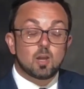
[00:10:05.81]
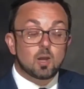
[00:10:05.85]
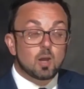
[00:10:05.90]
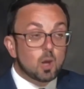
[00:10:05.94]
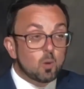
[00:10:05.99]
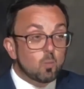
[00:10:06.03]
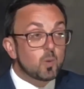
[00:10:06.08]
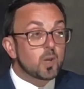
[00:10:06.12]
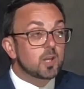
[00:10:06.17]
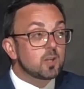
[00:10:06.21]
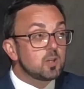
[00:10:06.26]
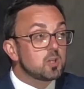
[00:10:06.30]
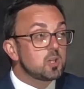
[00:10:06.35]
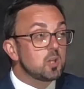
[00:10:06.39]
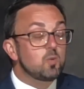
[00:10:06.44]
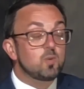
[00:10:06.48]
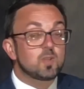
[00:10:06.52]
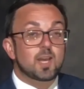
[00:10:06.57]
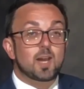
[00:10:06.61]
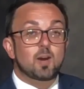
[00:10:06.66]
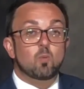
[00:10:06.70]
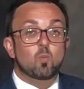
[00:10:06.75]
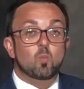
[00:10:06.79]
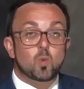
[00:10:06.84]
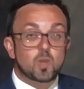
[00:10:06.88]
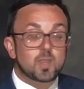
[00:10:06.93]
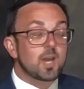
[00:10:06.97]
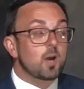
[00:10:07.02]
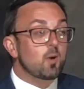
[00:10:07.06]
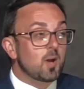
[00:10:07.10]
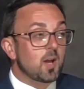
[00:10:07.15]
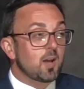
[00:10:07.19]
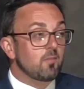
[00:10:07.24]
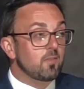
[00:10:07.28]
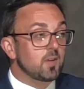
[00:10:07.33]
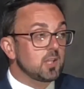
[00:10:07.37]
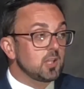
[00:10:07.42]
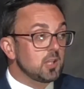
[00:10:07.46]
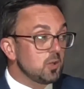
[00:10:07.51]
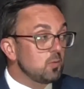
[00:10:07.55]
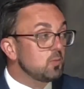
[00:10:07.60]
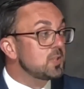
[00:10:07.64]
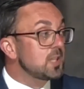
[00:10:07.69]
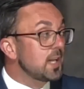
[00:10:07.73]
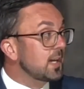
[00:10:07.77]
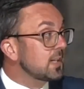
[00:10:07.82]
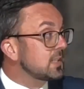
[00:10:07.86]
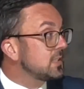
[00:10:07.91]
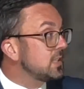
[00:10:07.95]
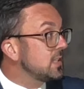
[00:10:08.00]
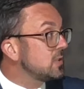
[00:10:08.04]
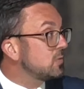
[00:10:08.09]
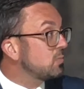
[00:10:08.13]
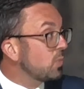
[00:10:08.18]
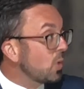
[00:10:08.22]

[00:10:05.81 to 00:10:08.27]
And we can do that without having new taxes.